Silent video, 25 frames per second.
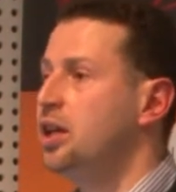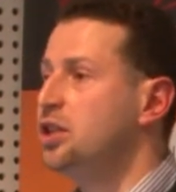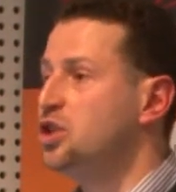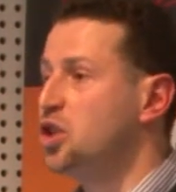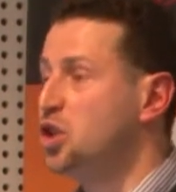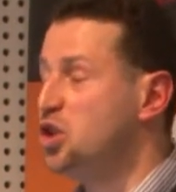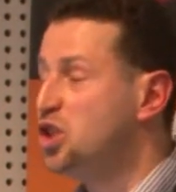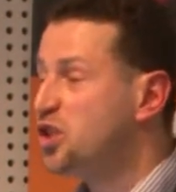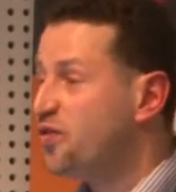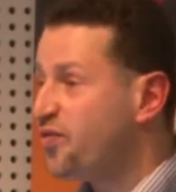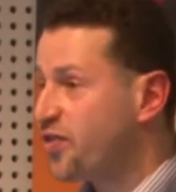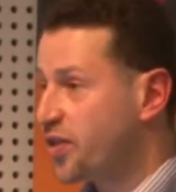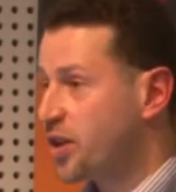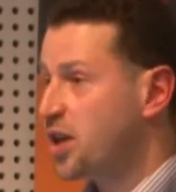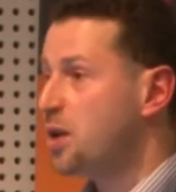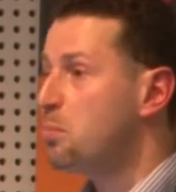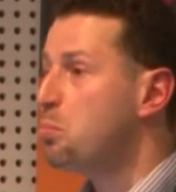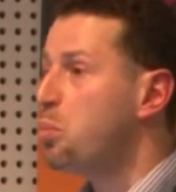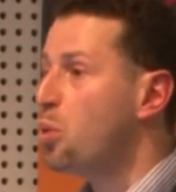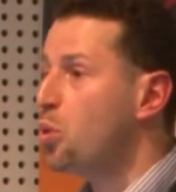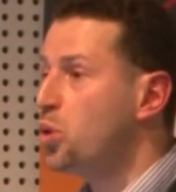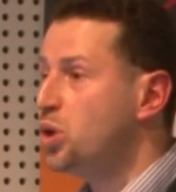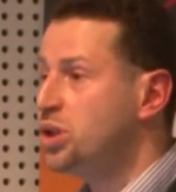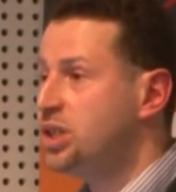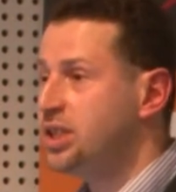So it's very
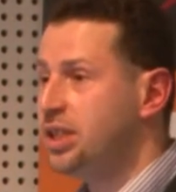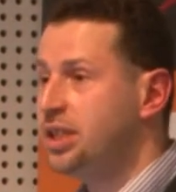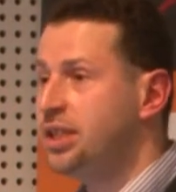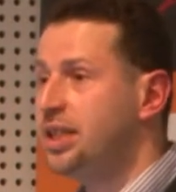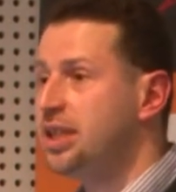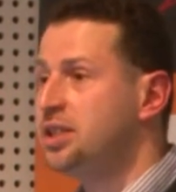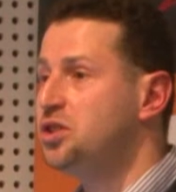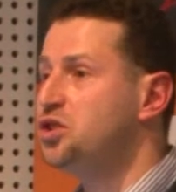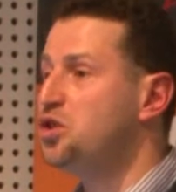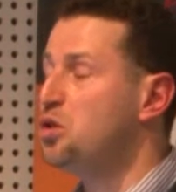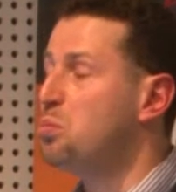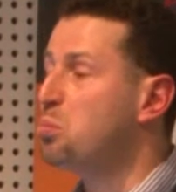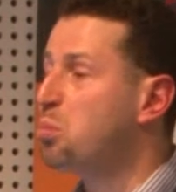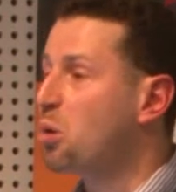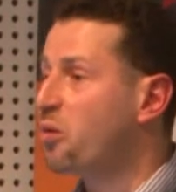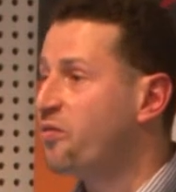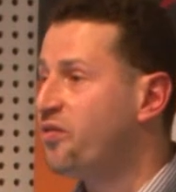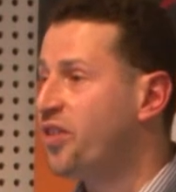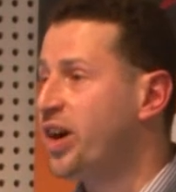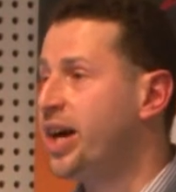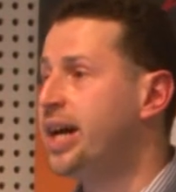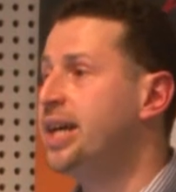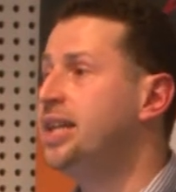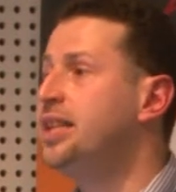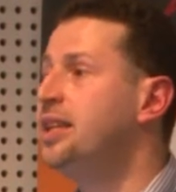important that you
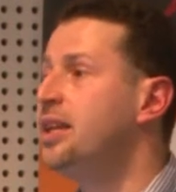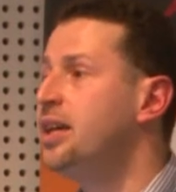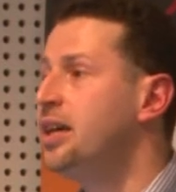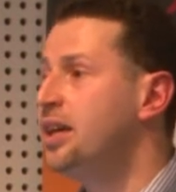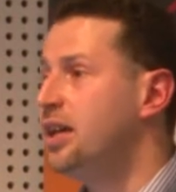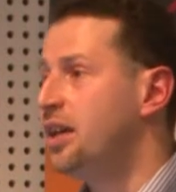provide